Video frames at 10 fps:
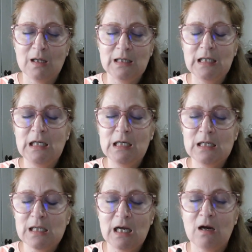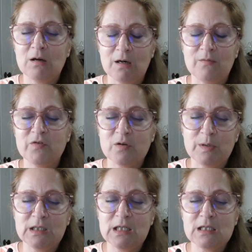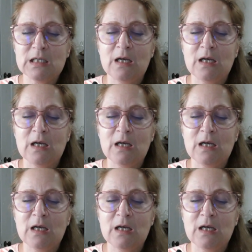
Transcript: lean into that uncomfortableness